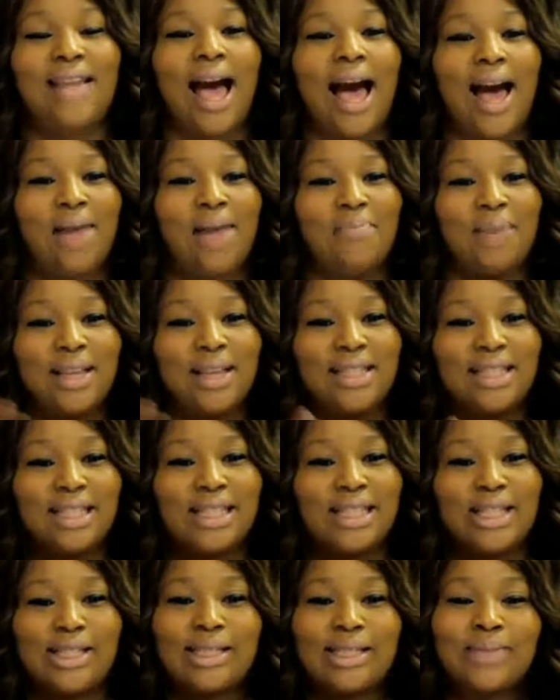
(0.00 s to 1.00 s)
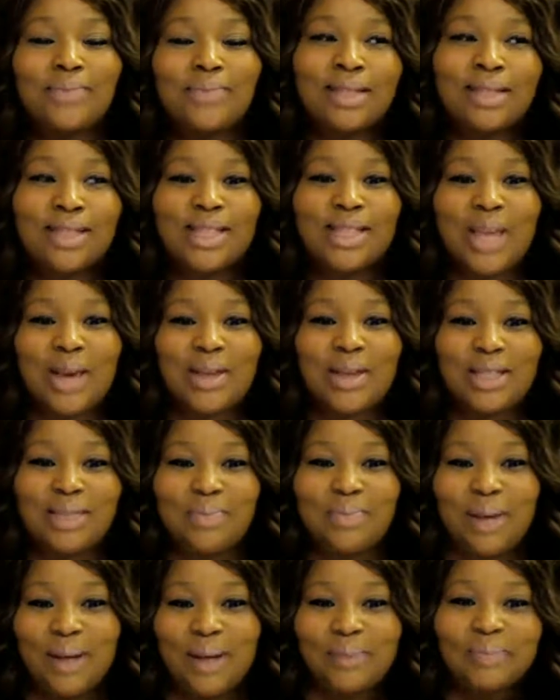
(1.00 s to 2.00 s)
businesses, excuse
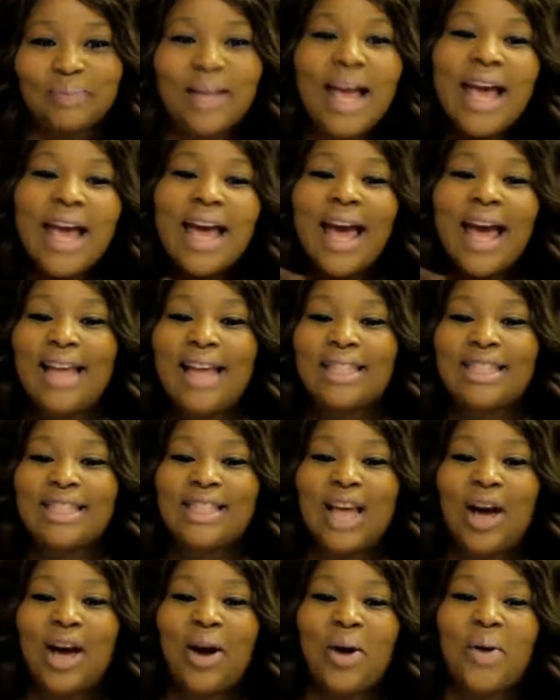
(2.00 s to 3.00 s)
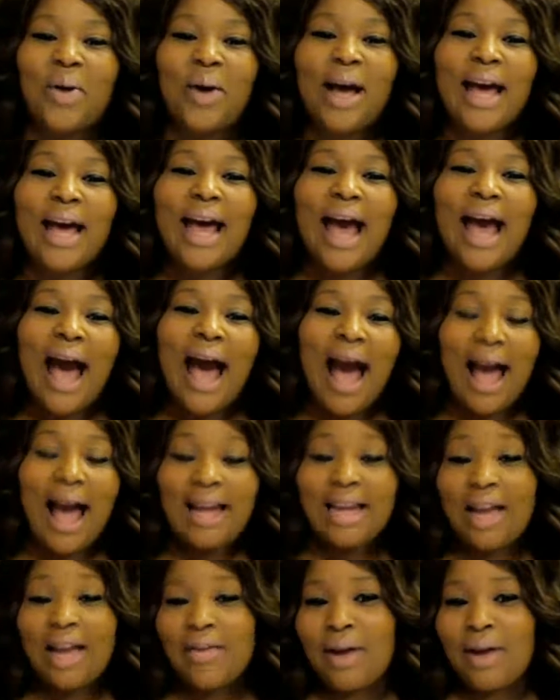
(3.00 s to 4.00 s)
me. And so I
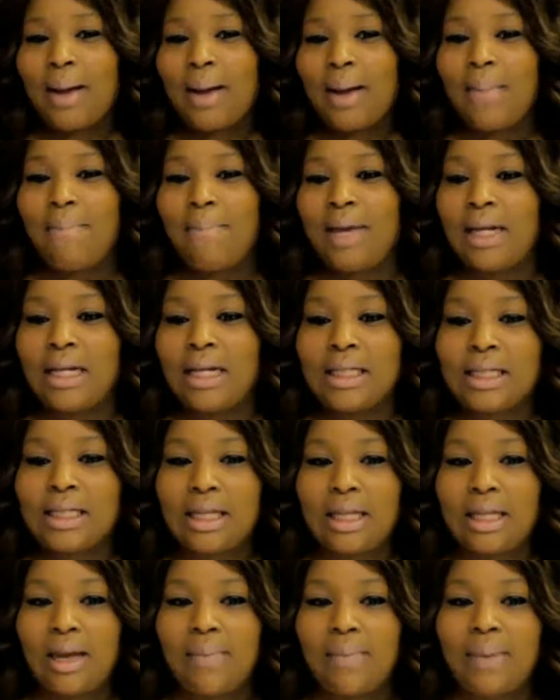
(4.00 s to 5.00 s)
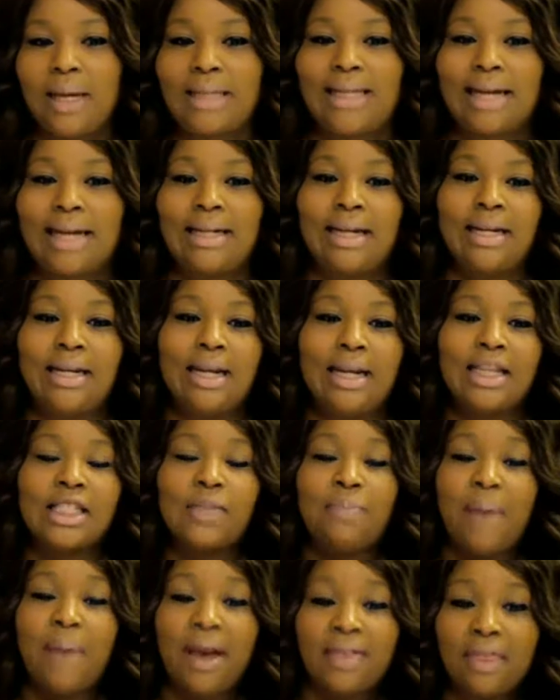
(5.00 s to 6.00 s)
never committed to them because I didn't
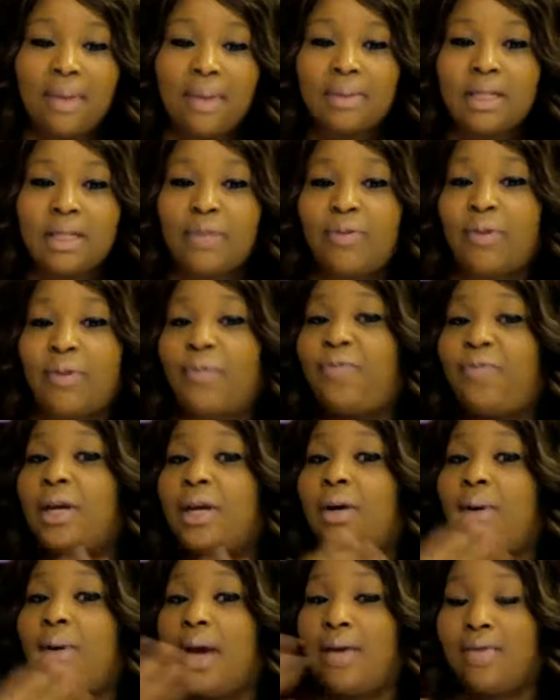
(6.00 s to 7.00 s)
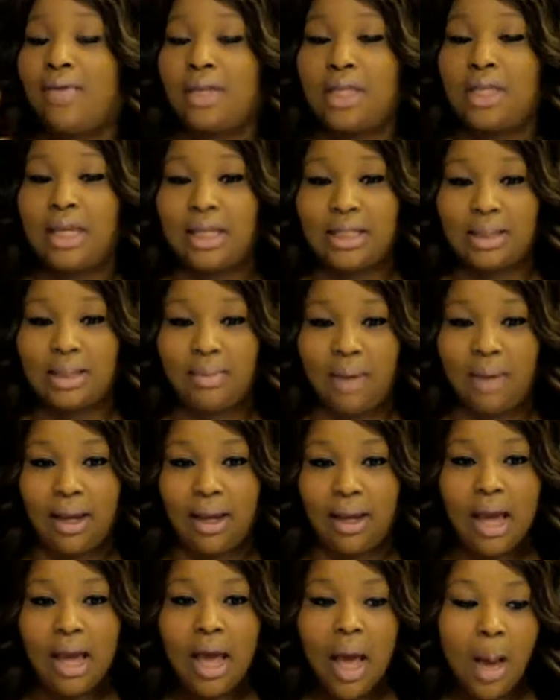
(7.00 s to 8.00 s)
expect them to fulfill everything to me.
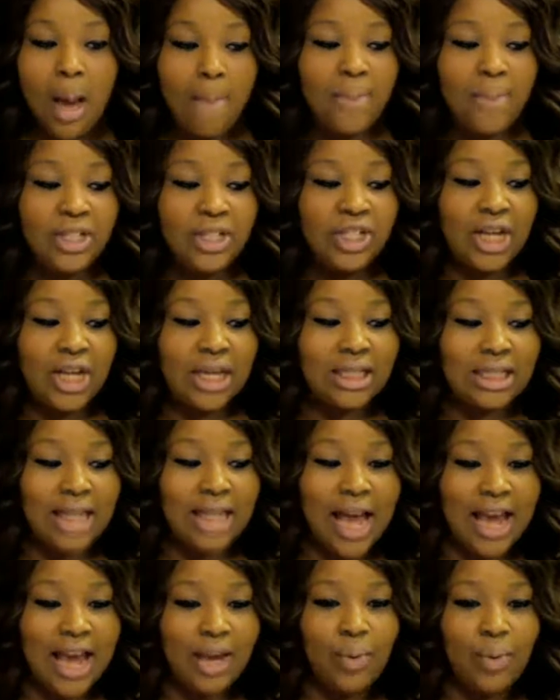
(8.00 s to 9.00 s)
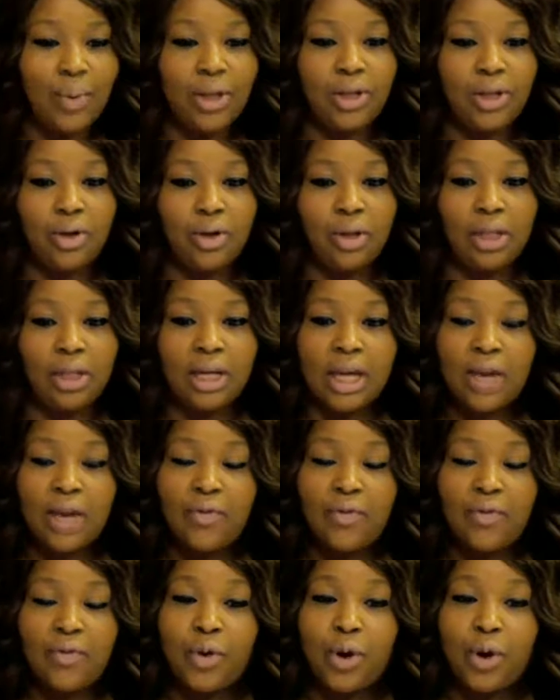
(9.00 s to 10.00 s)
But just like when you're looking
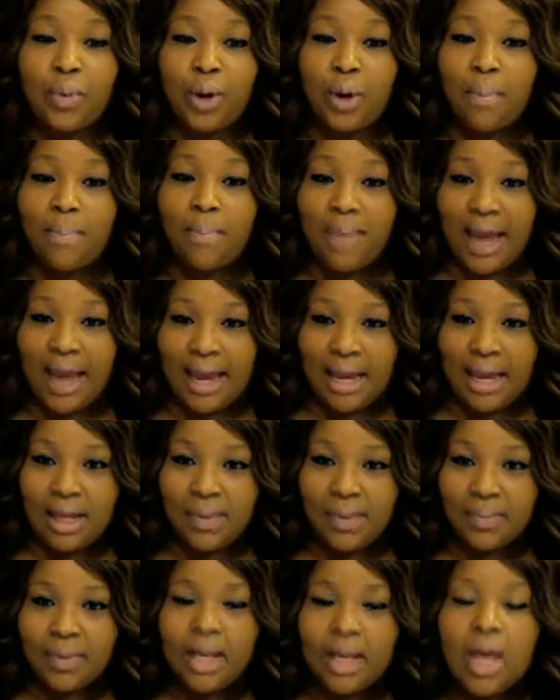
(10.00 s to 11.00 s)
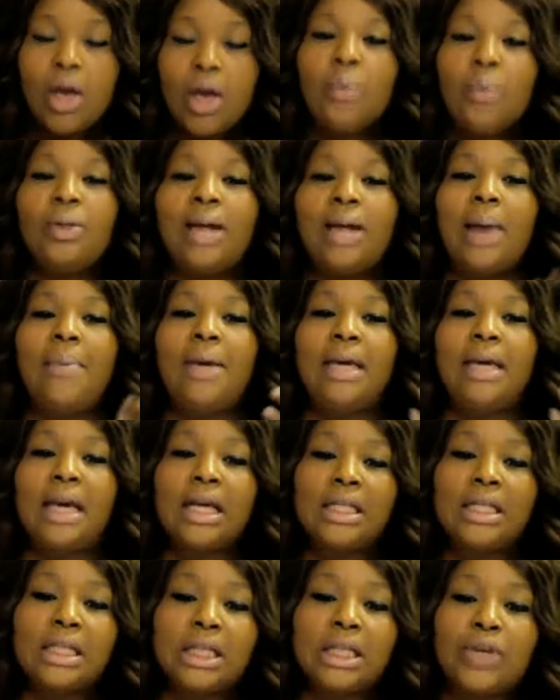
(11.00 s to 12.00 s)
for a real mate, when I began
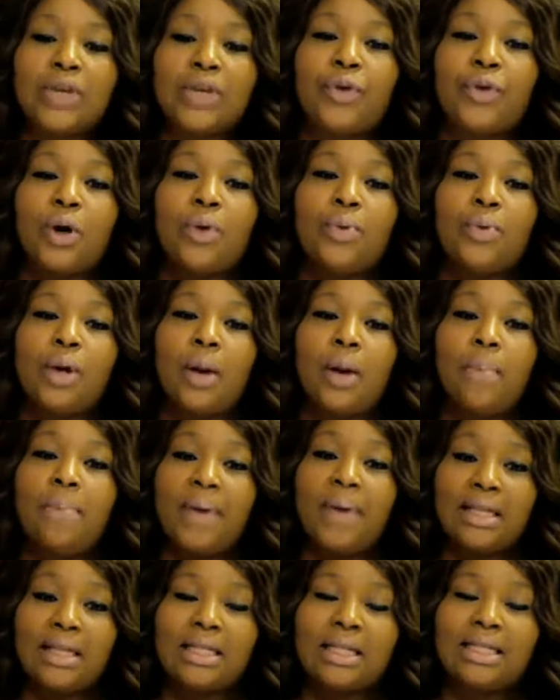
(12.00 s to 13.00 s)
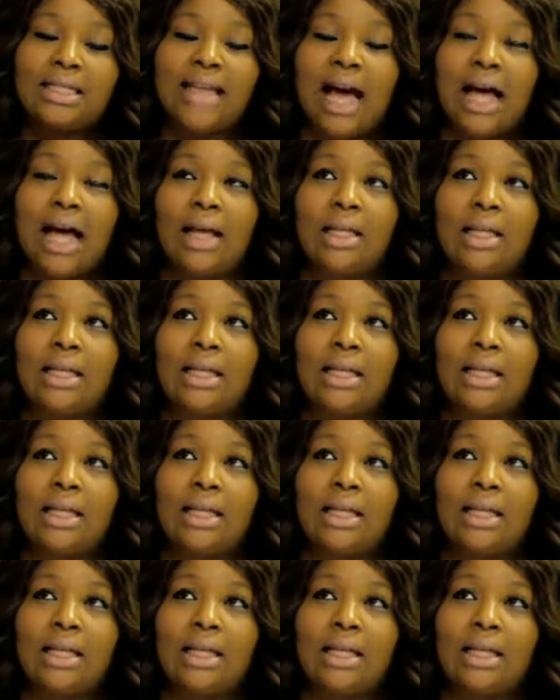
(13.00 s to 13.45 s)
to look for a real business, I